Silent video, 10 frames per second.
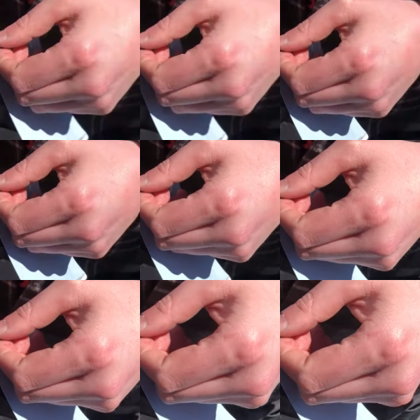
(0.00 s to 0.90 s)
pace, just
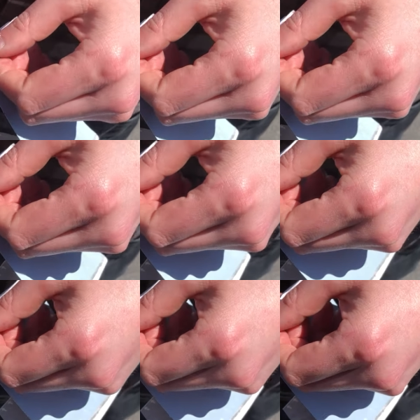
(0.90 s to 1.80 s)
pull.
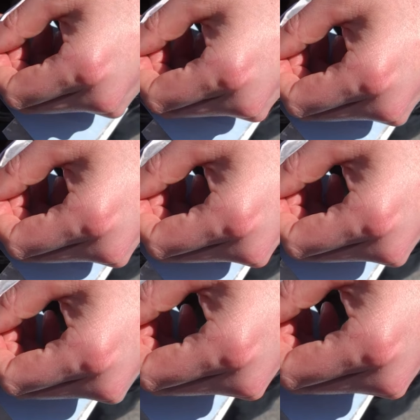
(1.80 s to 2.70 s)
There you